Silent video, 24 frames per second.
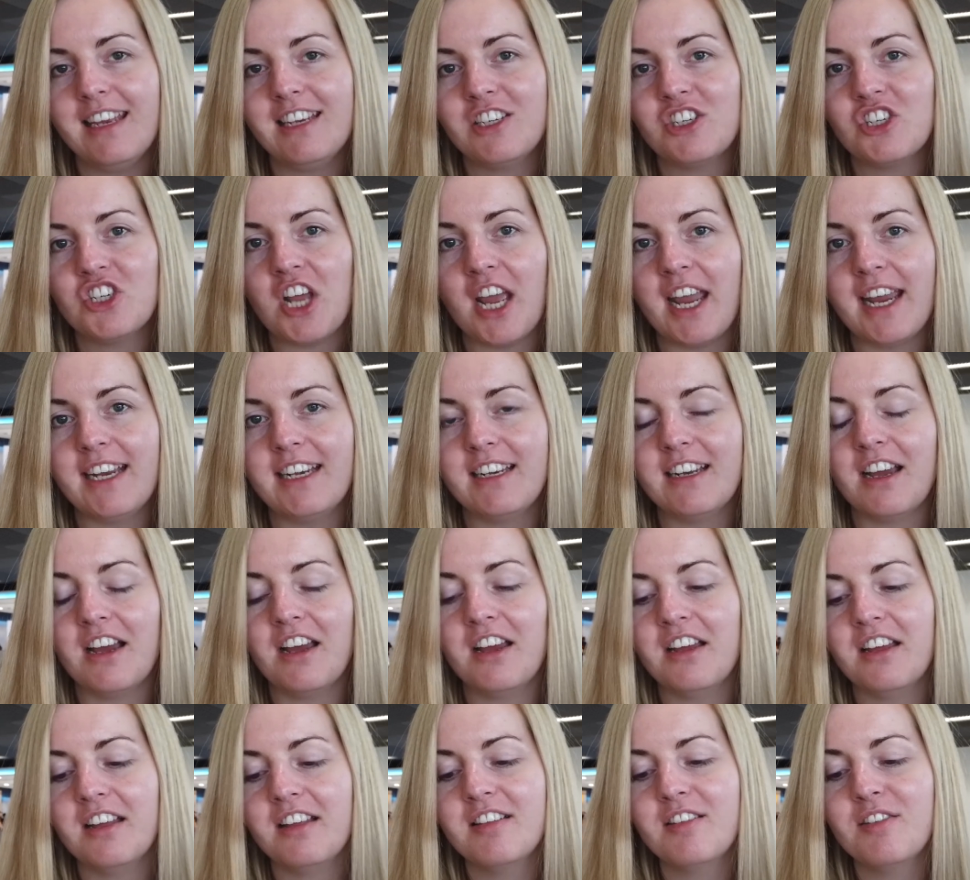in
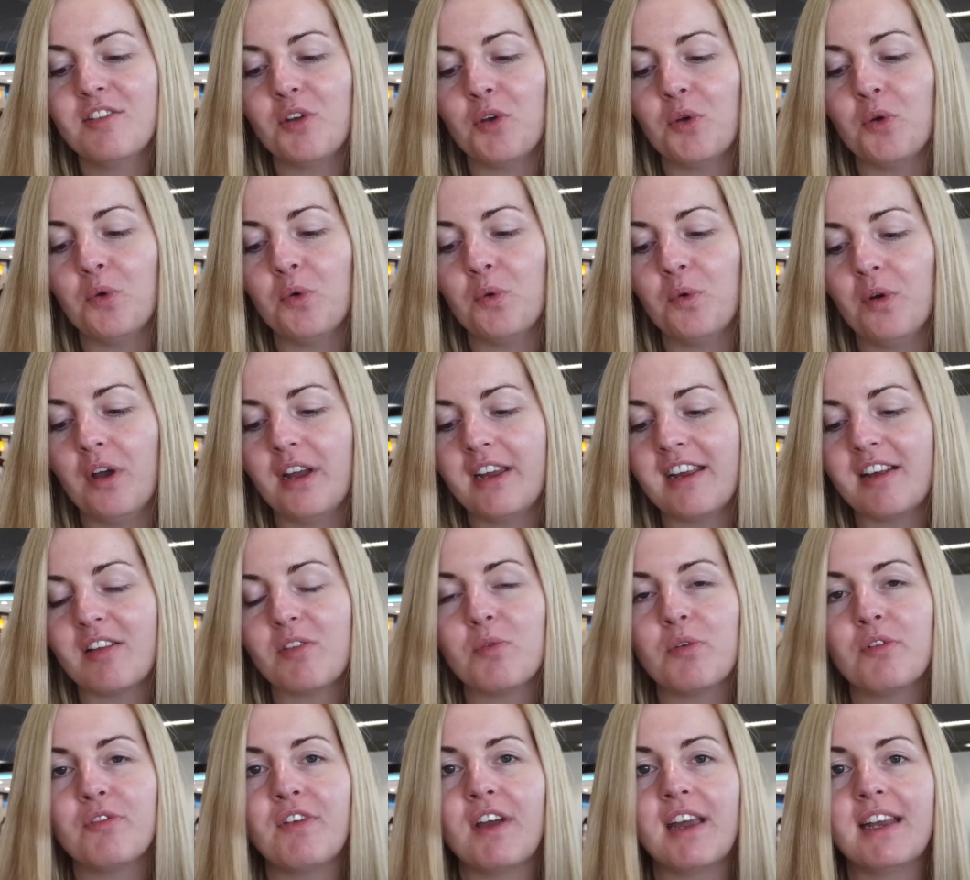China, so I
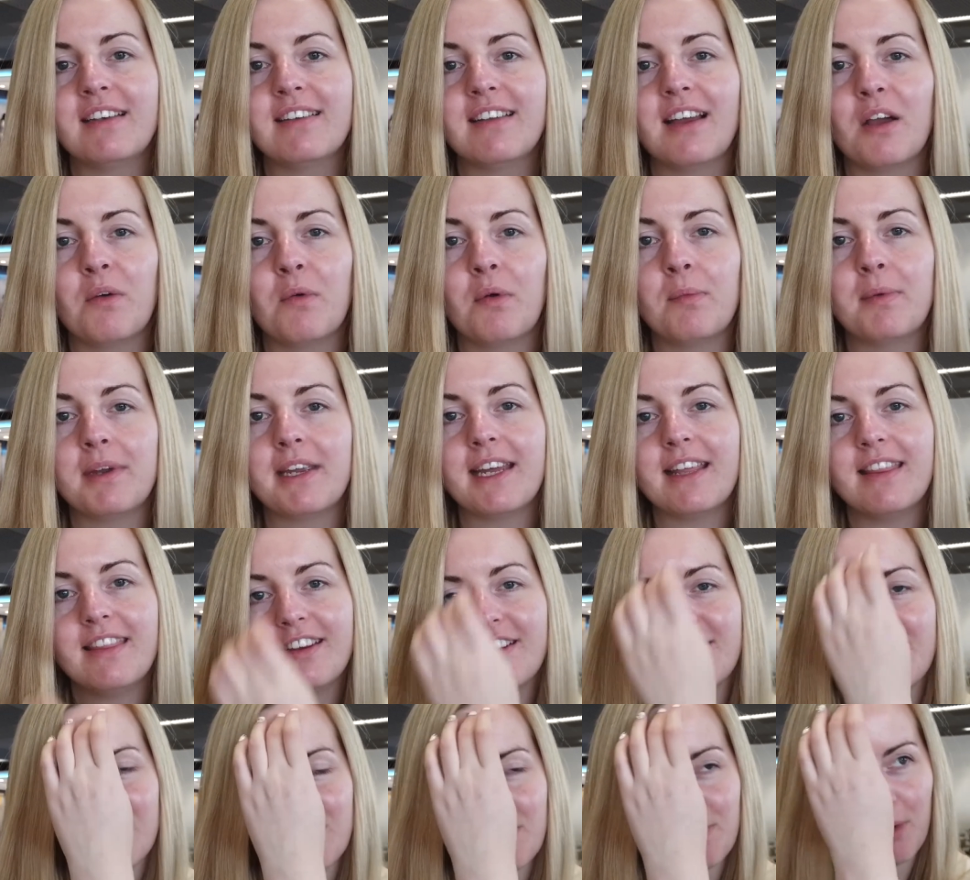guess we'll find out when we get
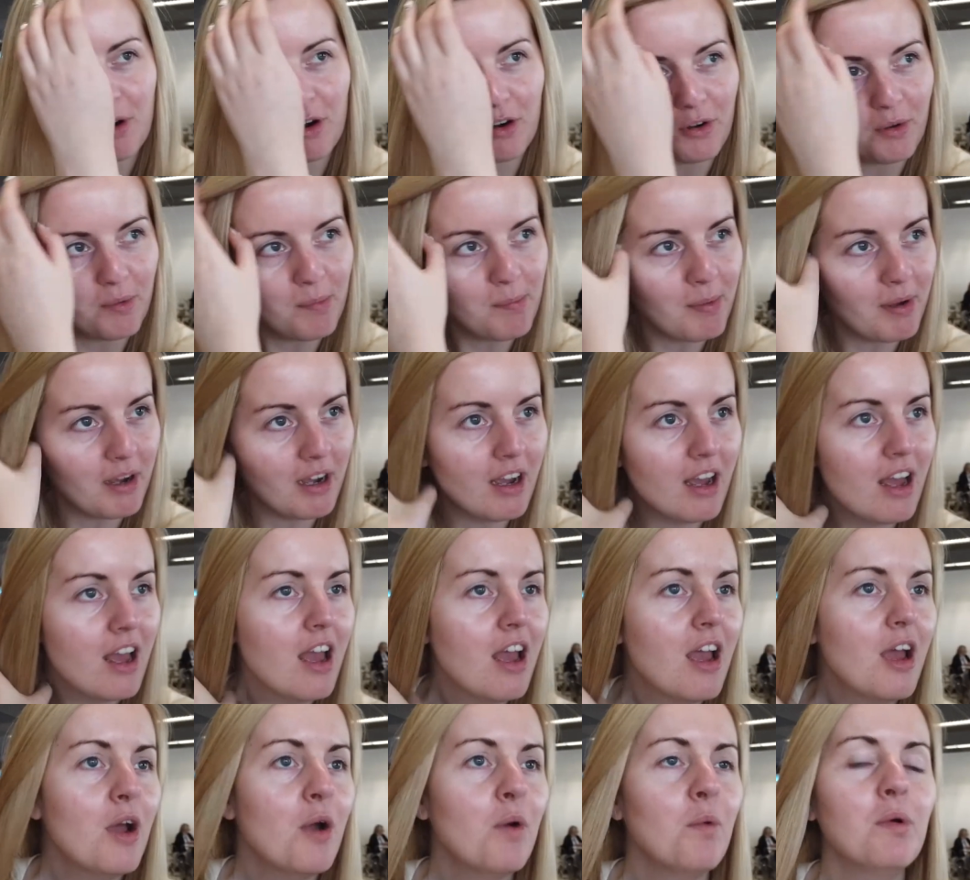there tomorrow, but
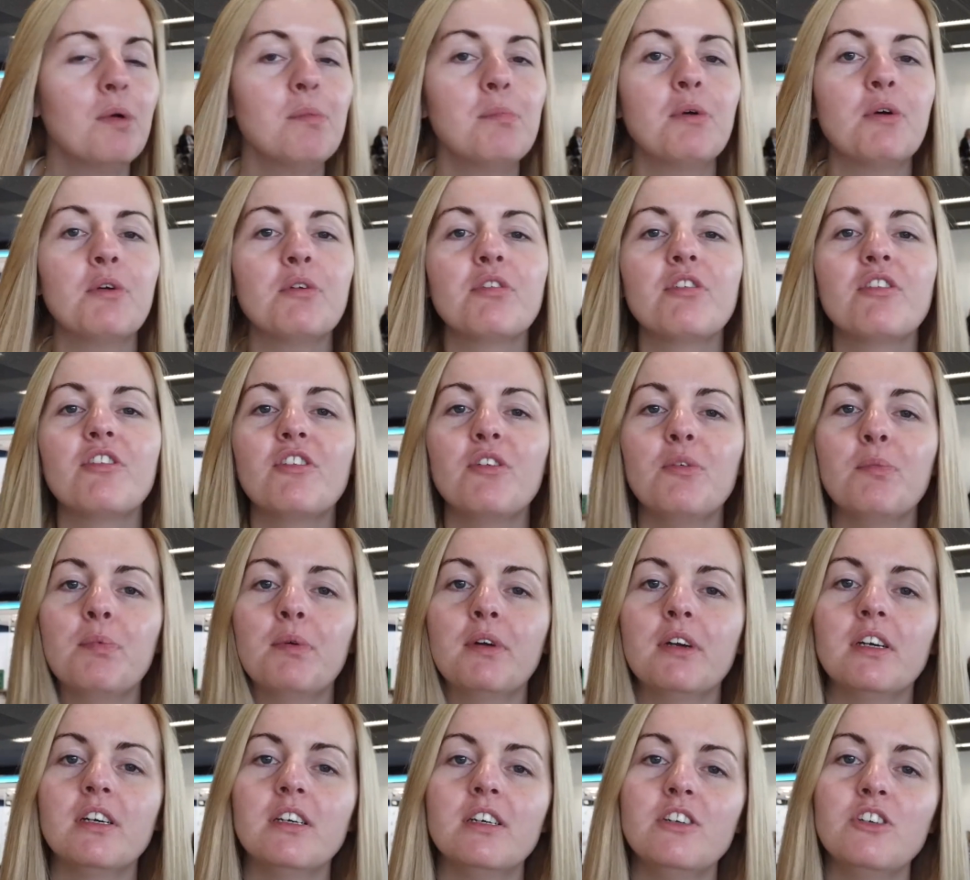we're both
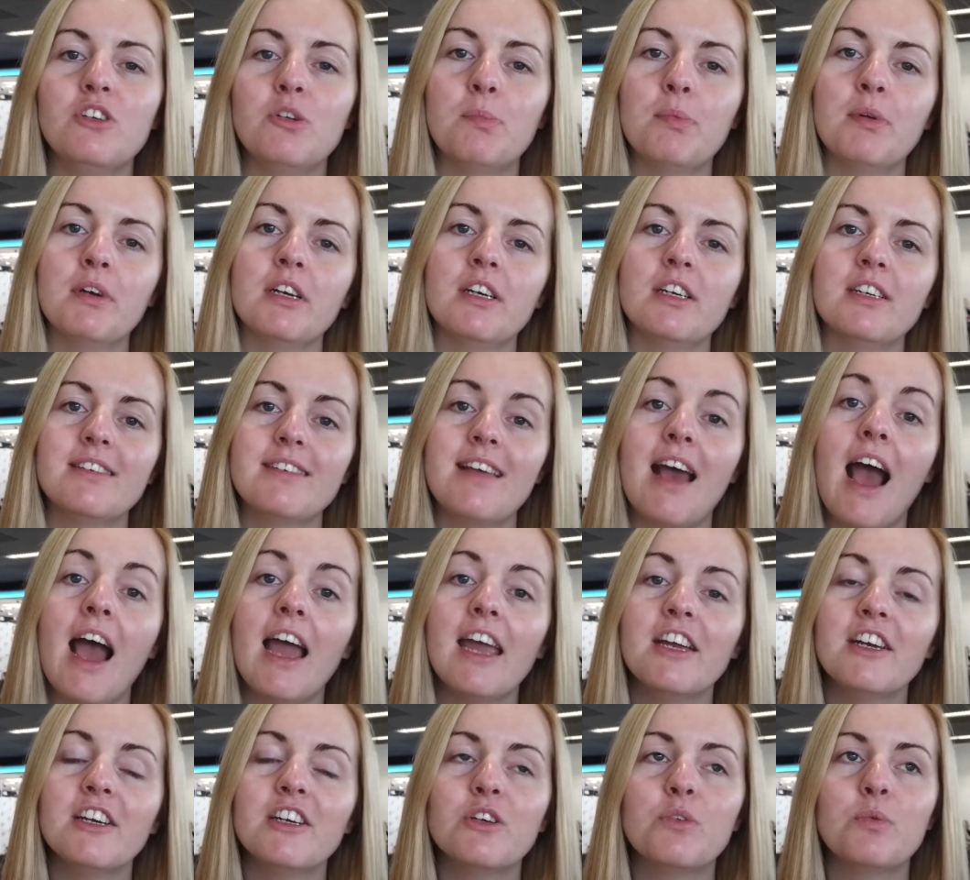super duper
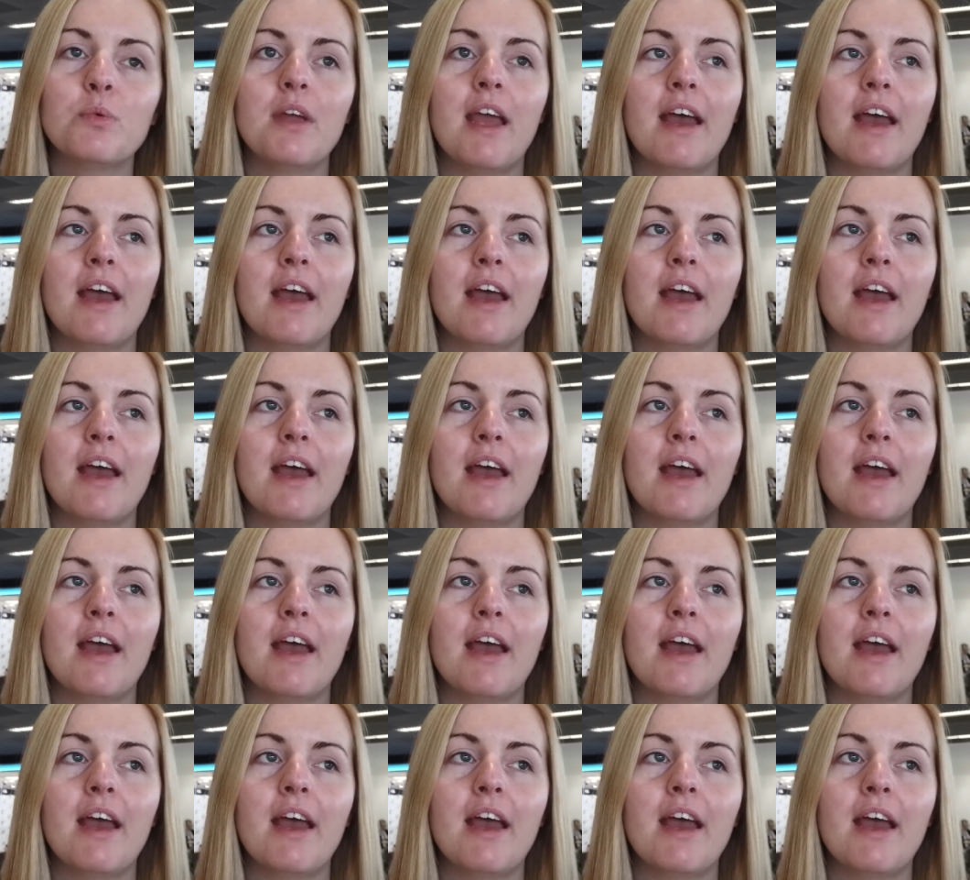tired.